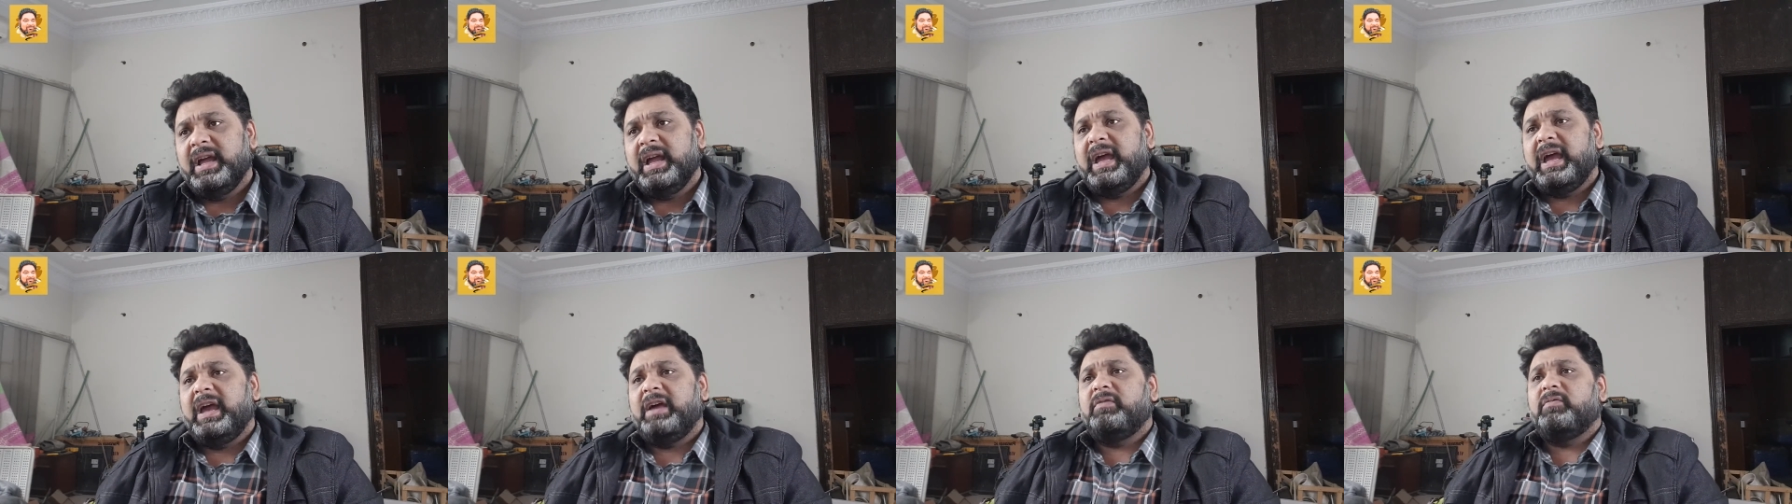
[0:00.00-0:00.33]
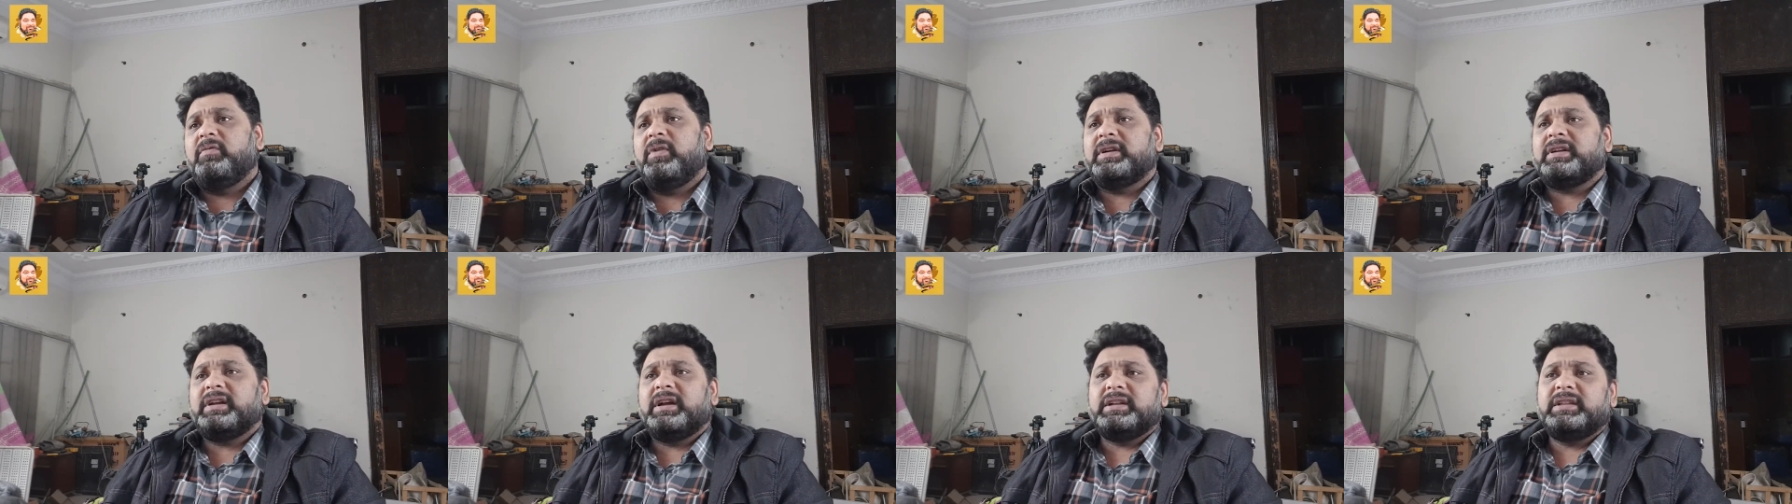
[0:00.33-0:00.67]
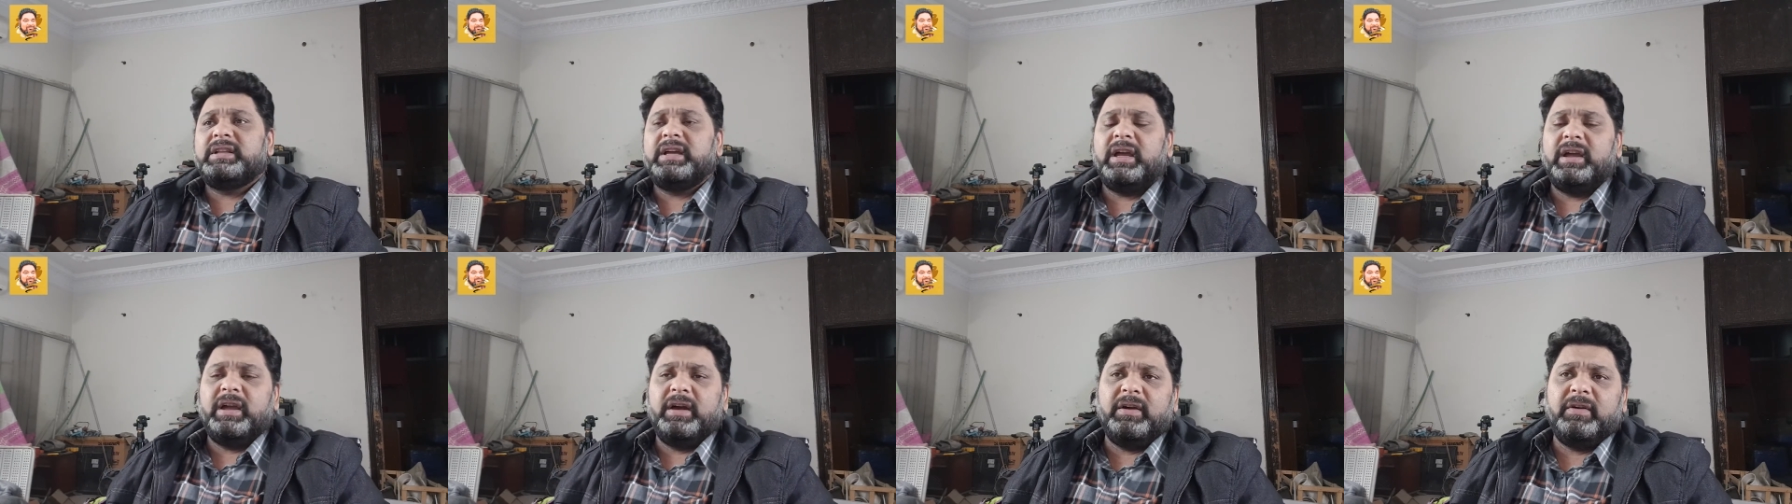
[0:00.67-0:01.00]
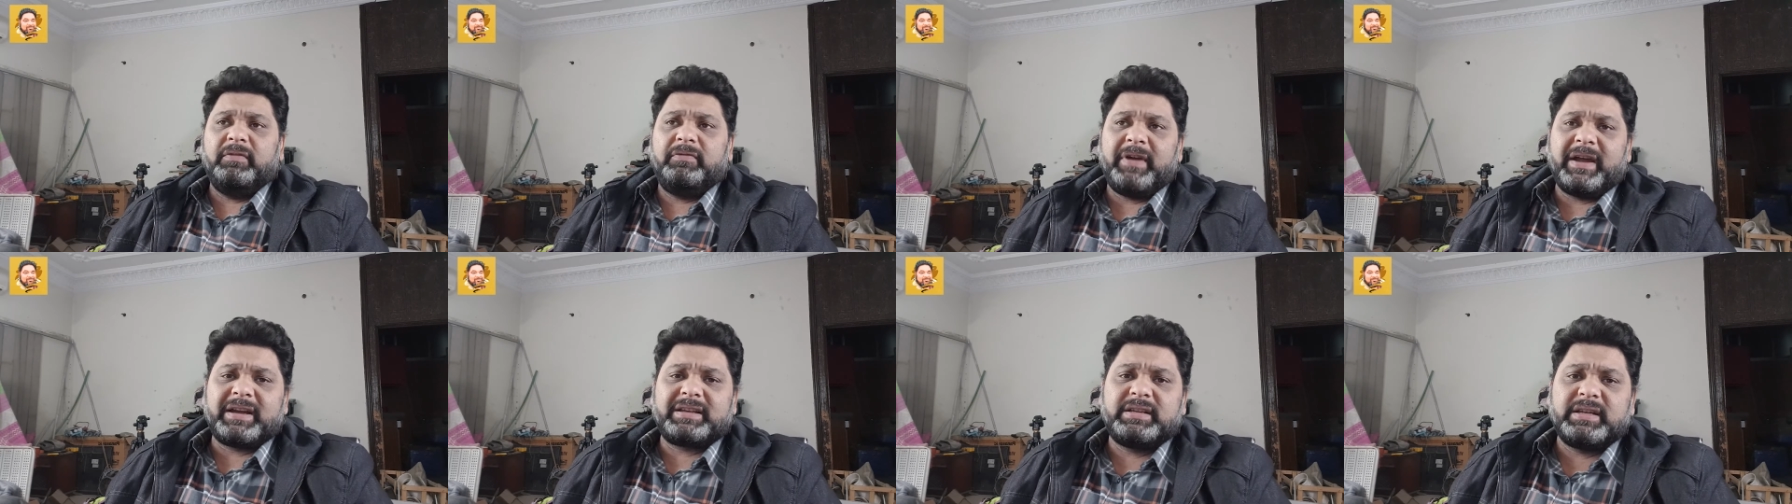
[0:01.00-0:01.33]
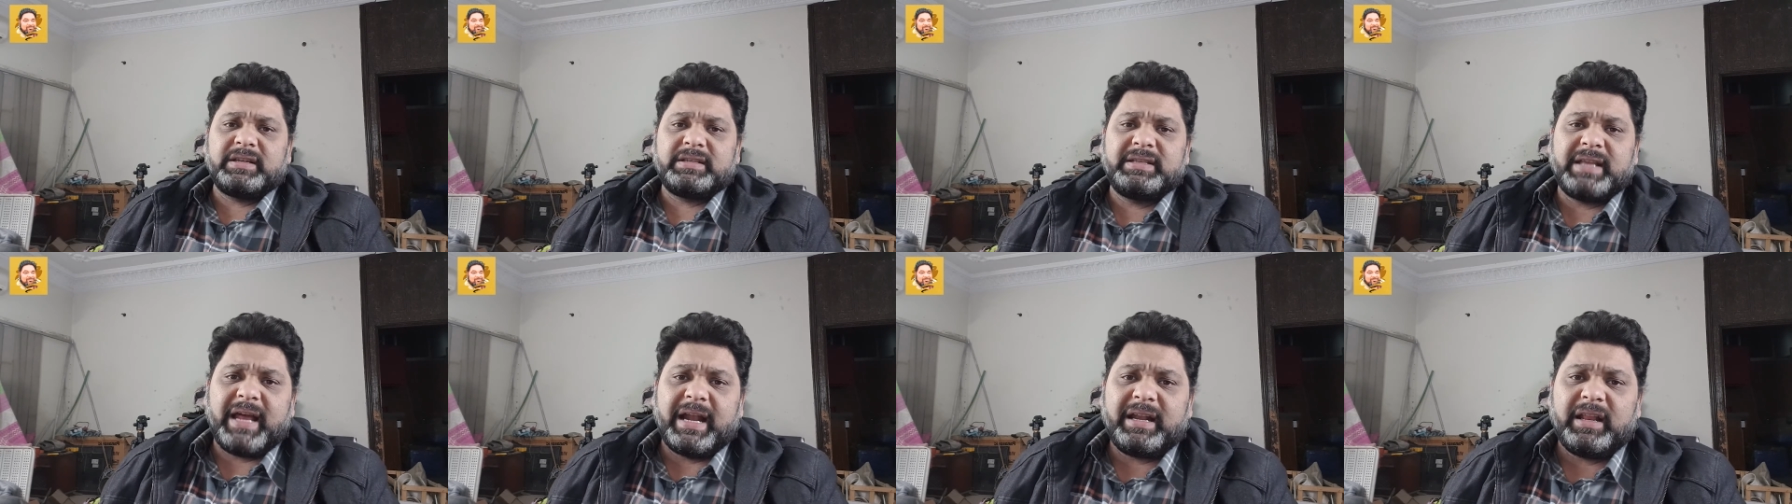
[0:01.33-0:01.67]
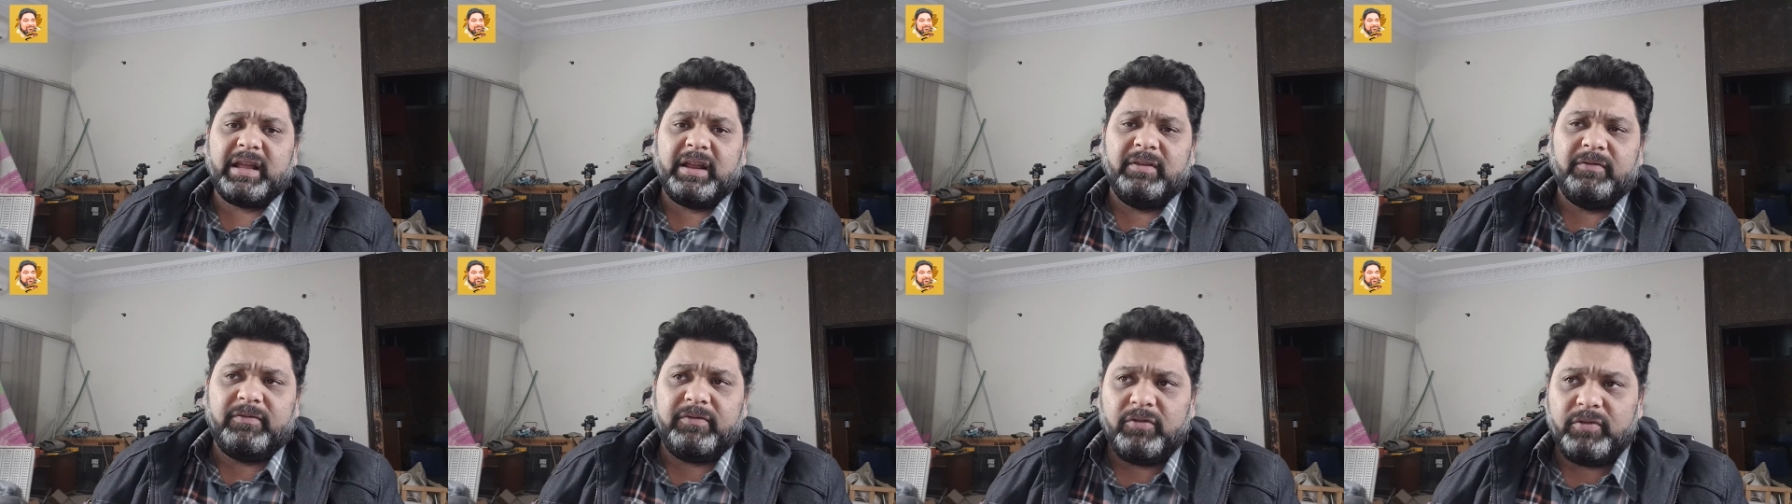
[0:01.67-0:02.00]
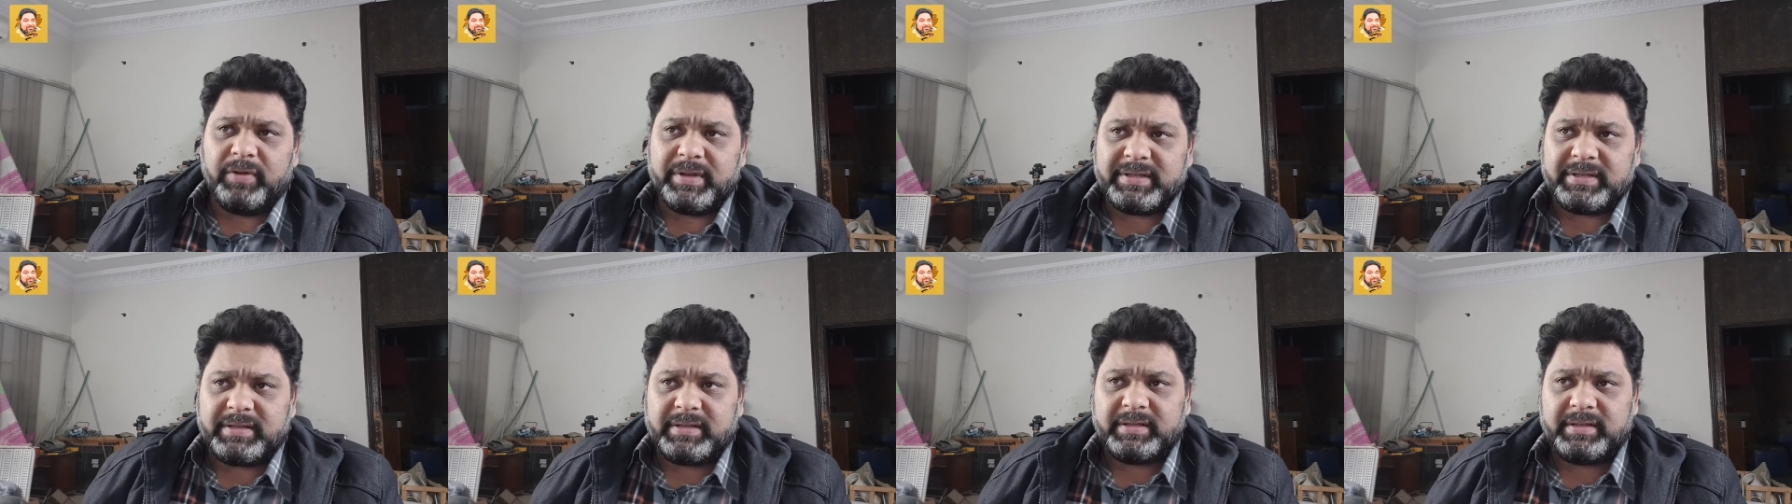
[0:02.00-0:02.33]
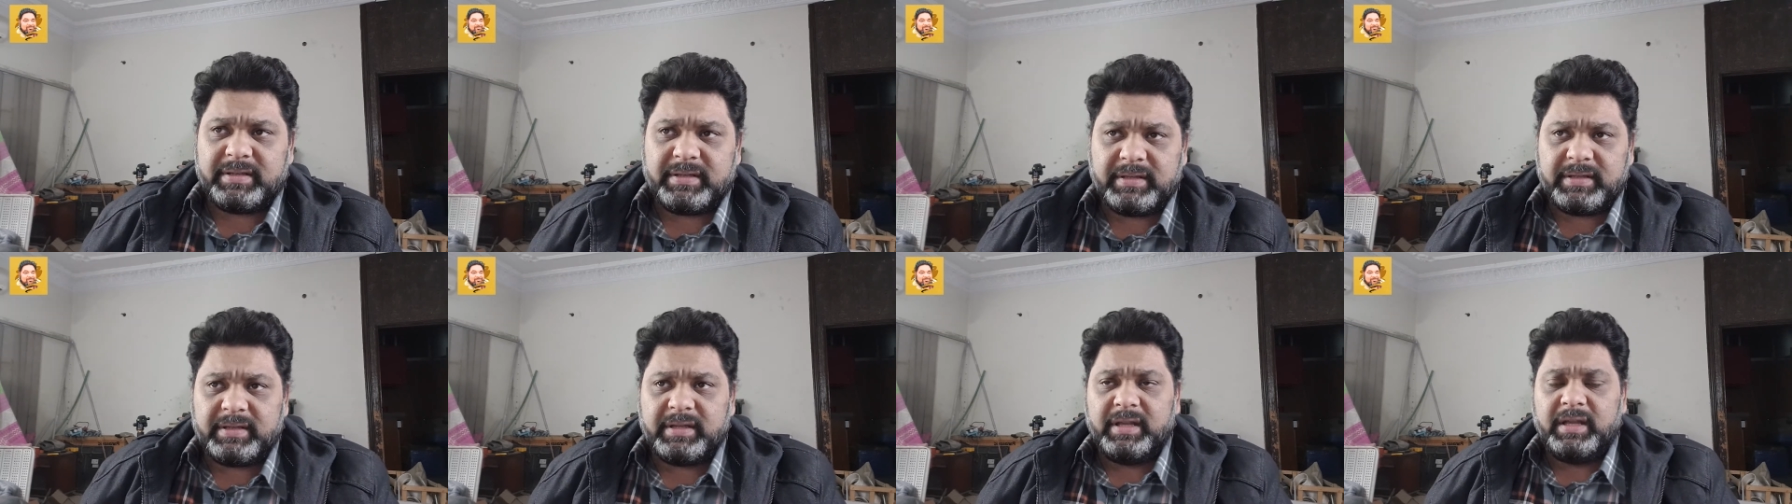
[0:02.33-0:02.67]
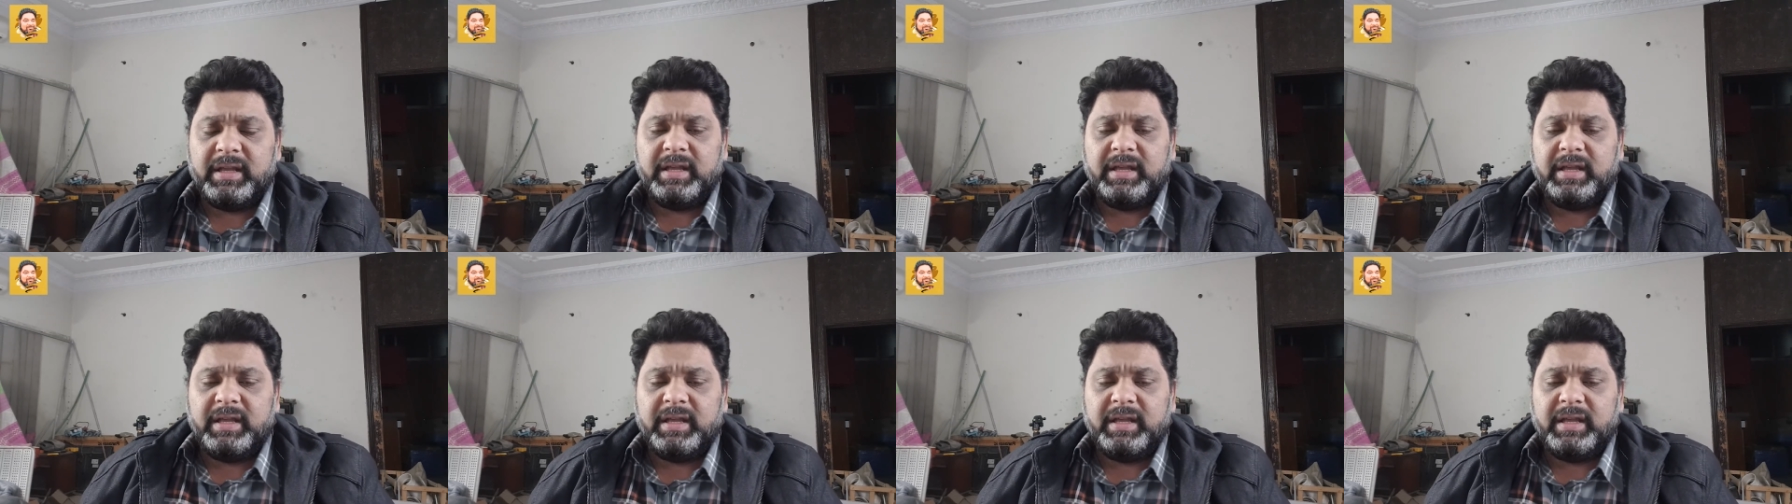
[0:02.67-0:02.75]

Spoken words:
and what are the factors that influence